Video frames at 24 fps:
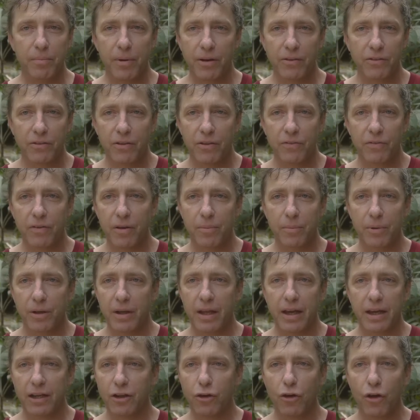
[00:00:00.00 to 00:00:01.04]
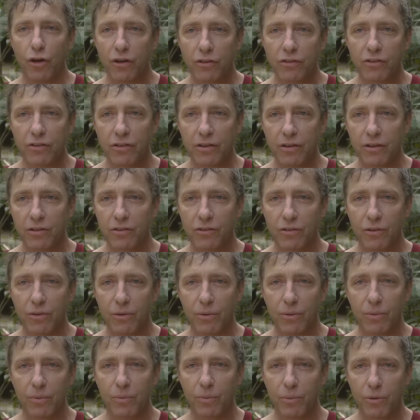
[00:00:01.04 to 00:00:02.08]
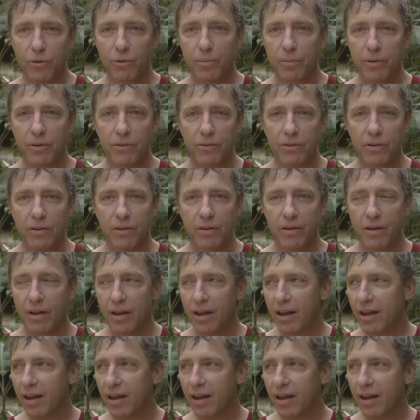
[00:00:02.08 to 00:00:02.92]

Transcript: Myself, I'm an agnostic, so which means that